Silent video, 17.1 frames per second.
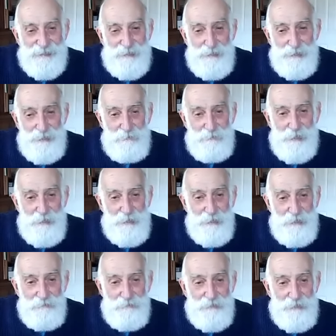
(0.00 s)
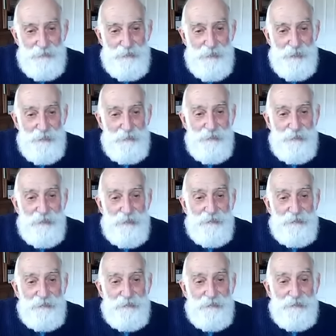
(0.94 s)
you spend half your day looking
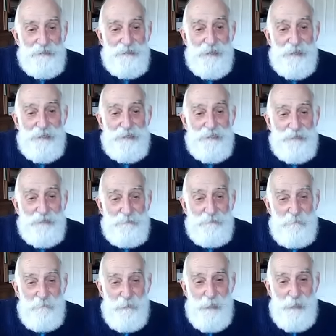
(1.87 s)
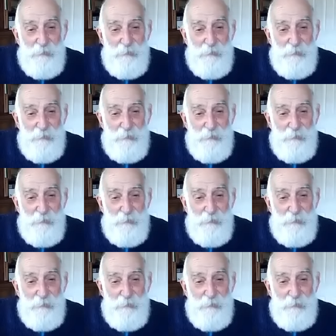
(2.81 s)
at the horizon.